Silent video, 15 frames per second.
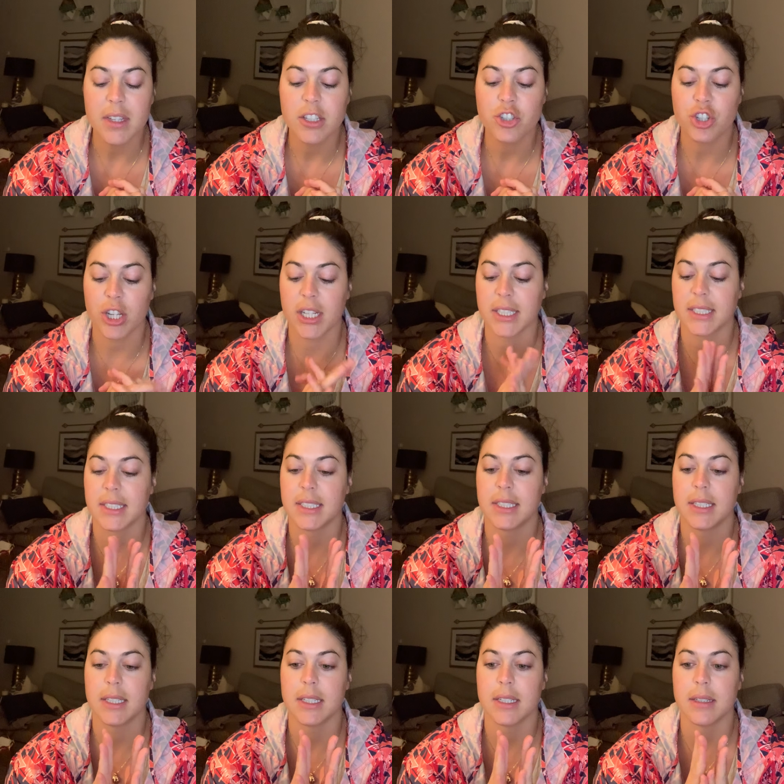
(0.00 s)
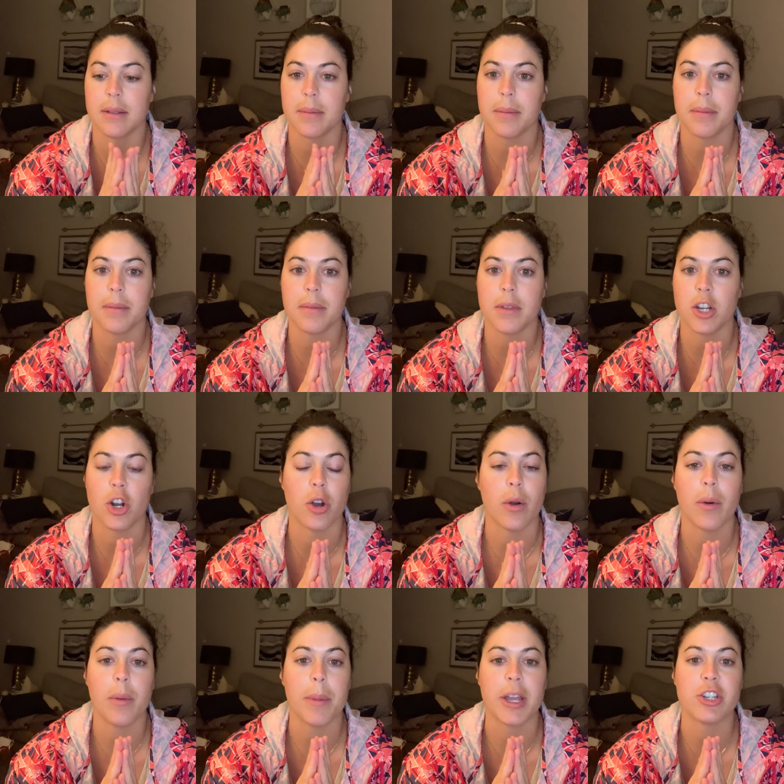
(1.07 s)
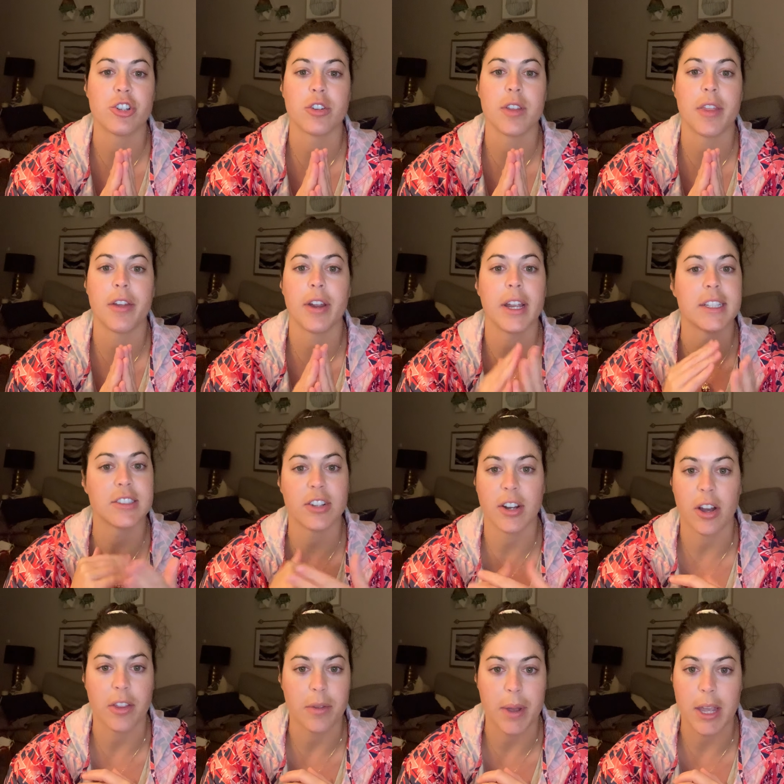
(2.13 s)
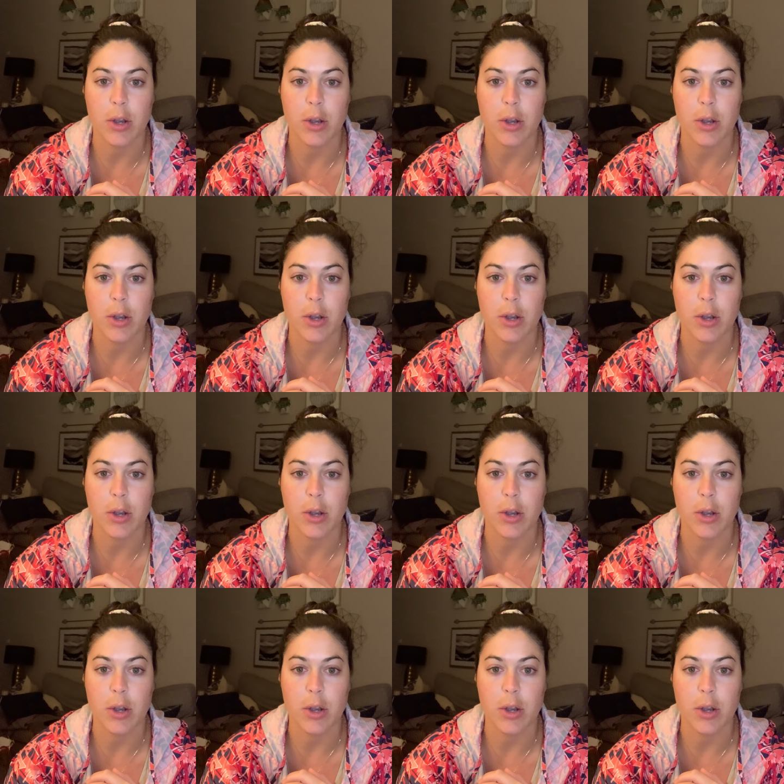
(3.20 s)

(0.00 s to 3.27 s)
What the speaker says: just, make sure that they're answering all my